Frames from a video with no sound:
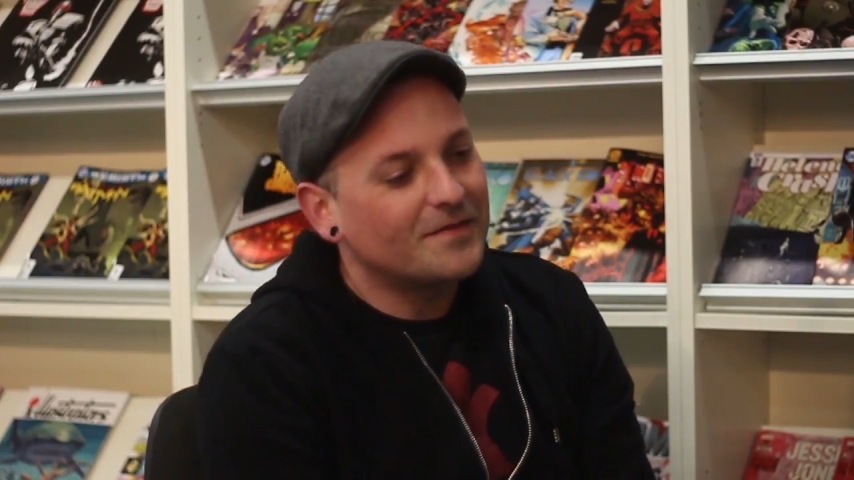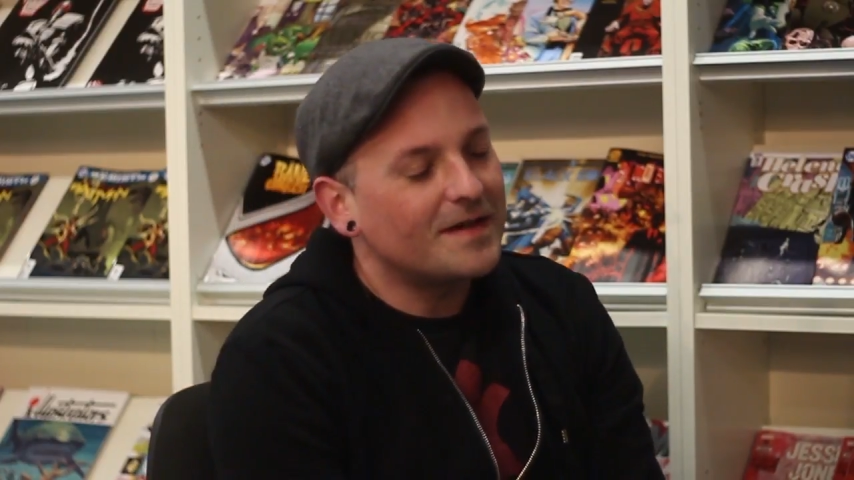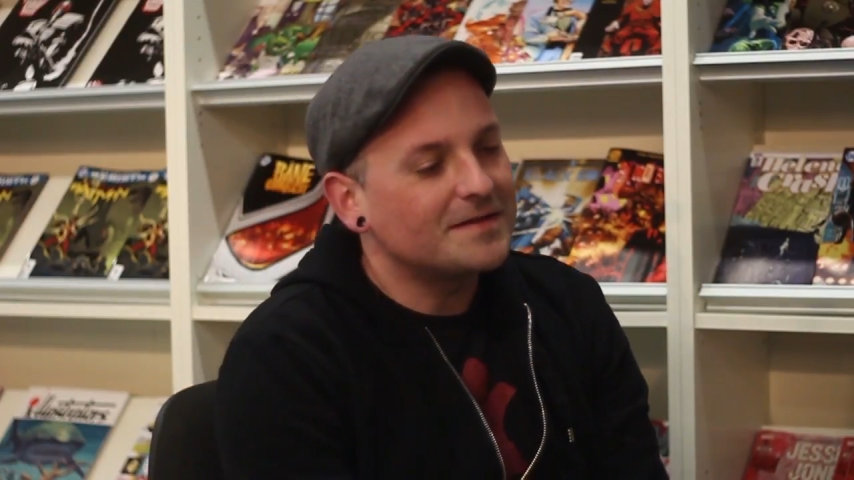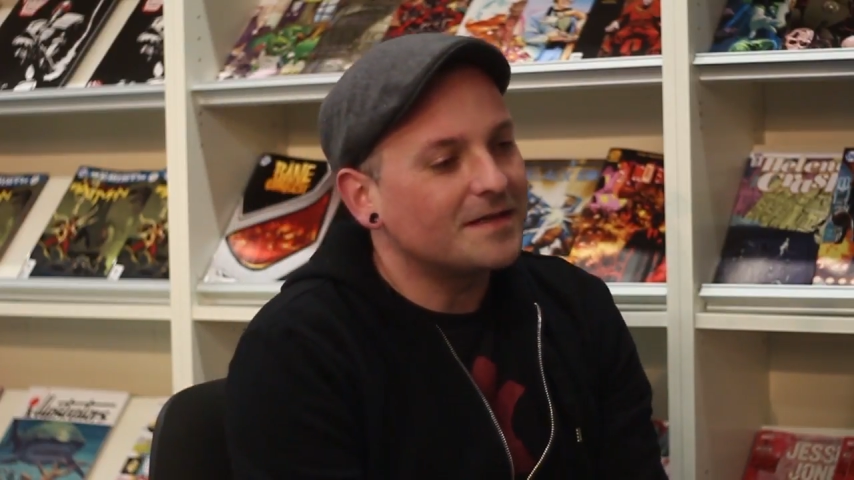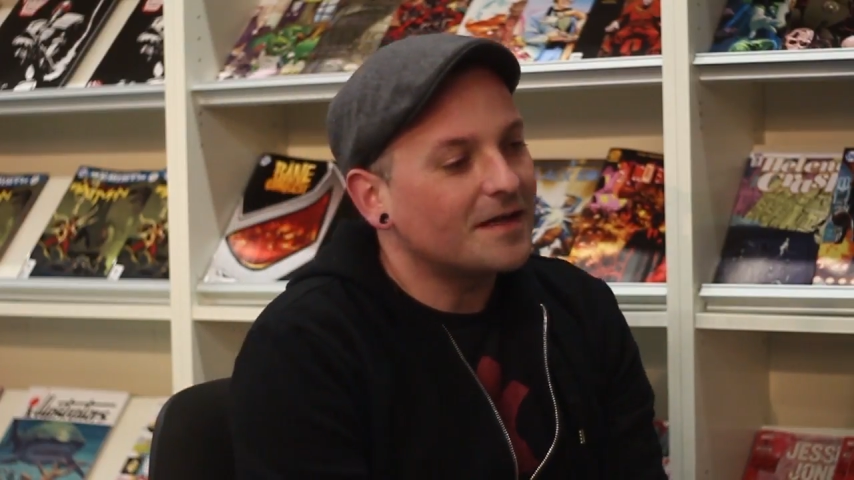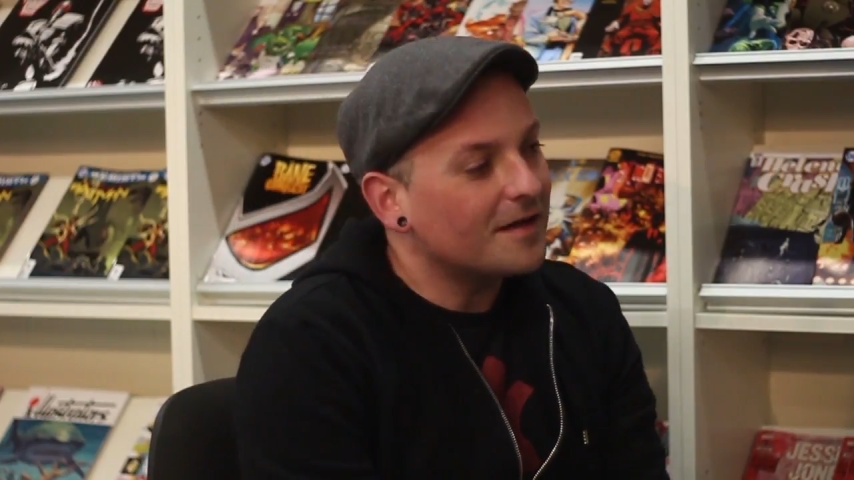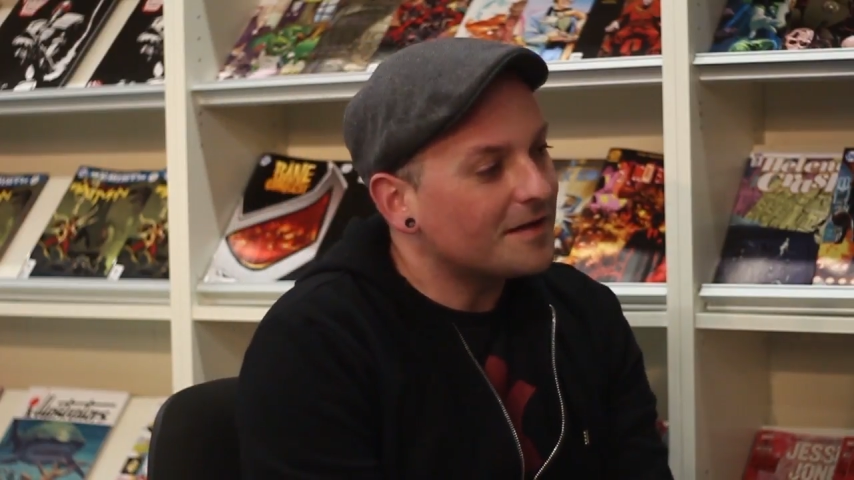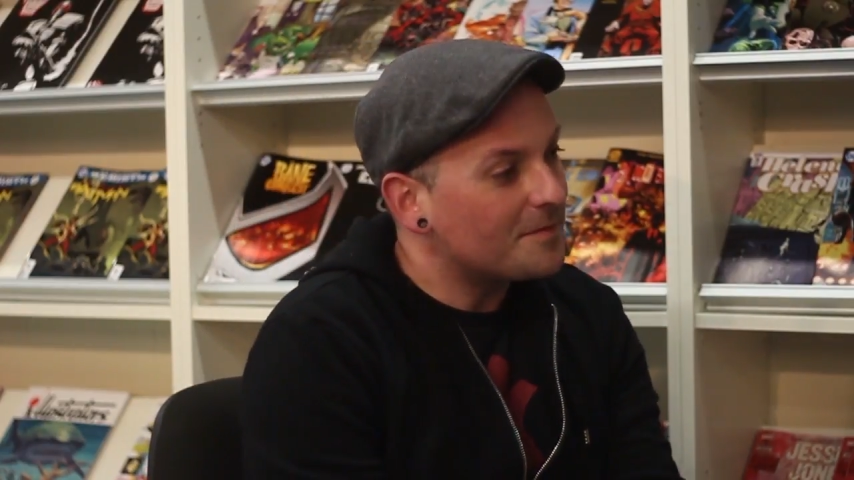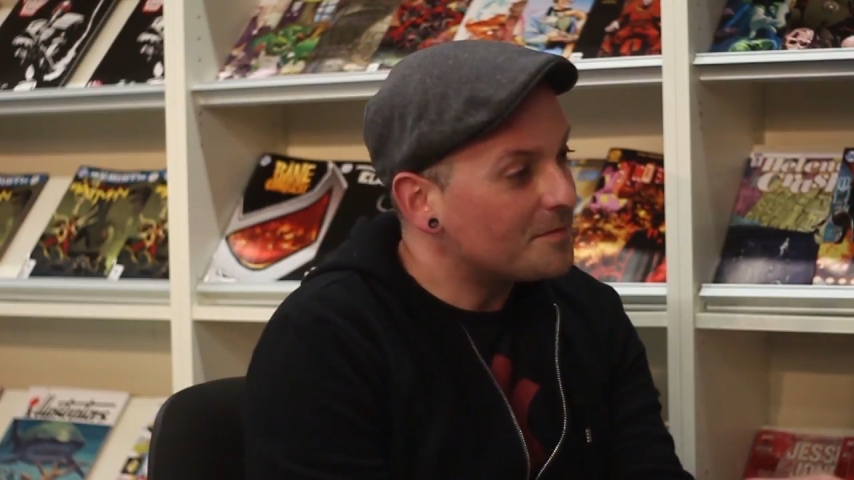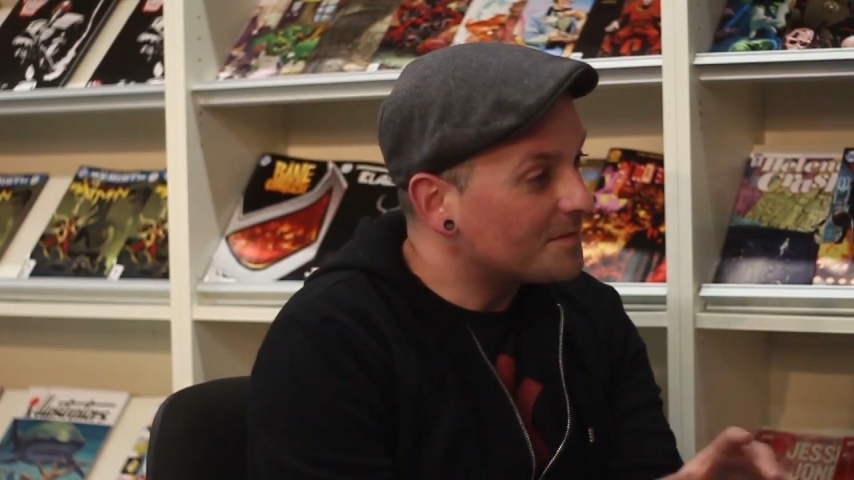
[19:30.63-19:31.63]
could phrase it like,
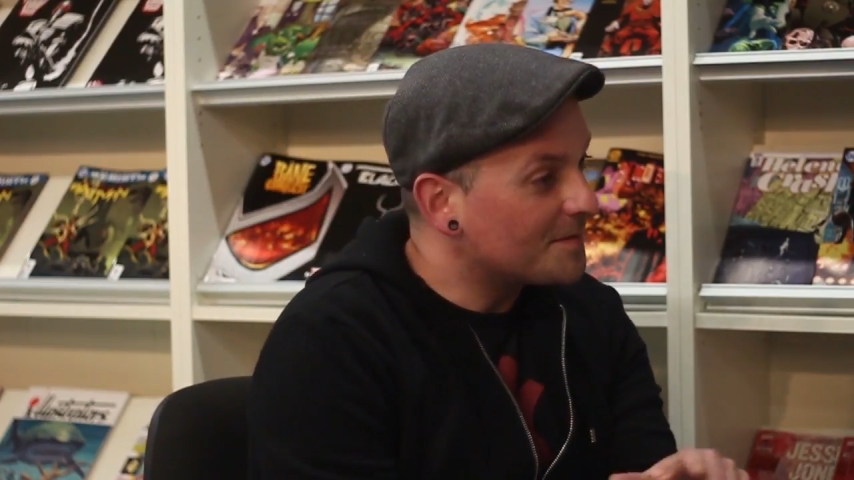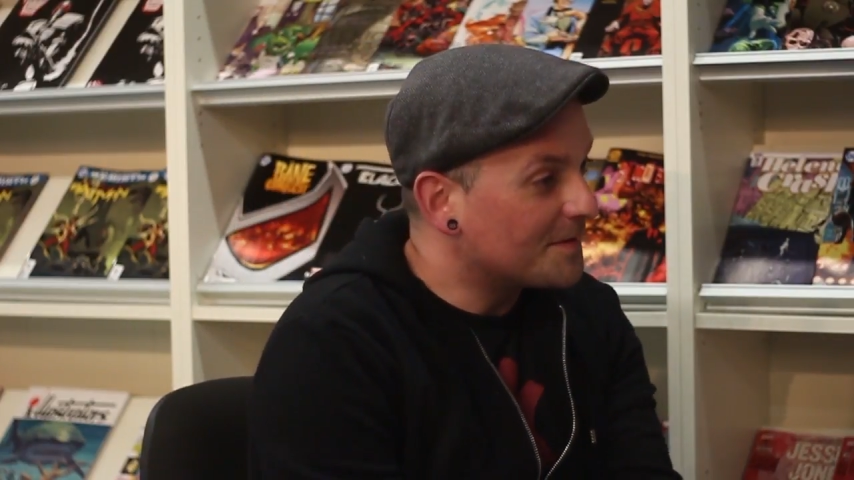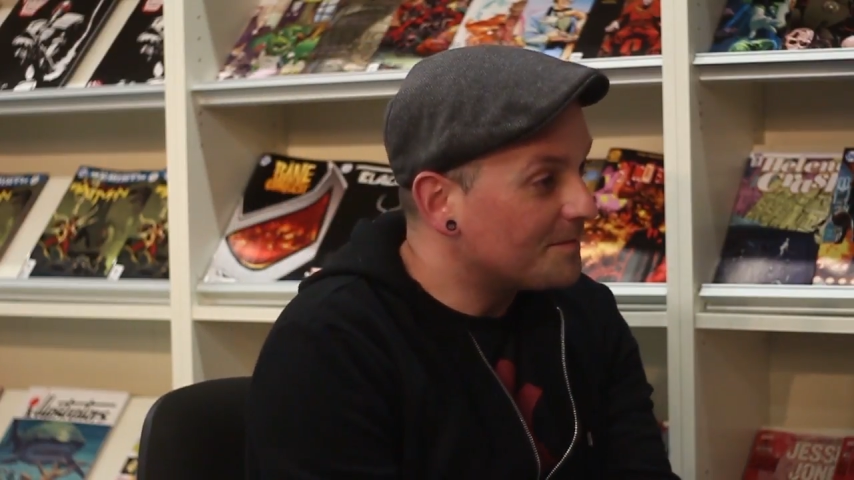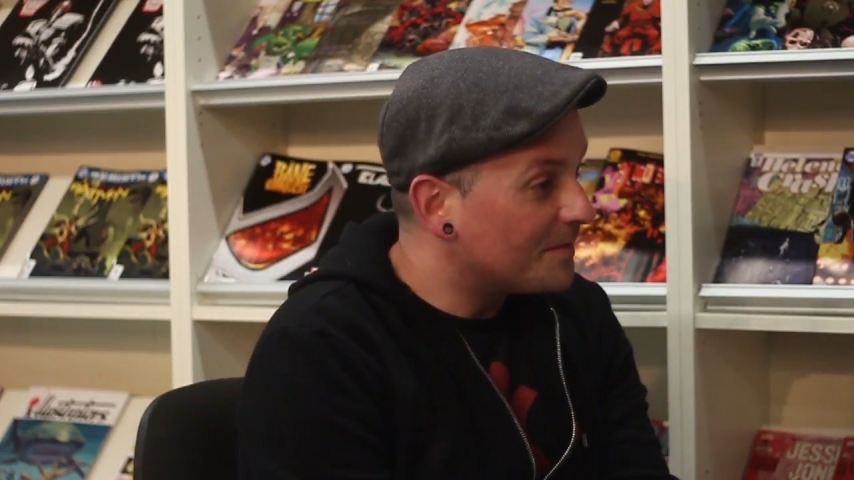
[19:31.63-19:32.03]
are comic books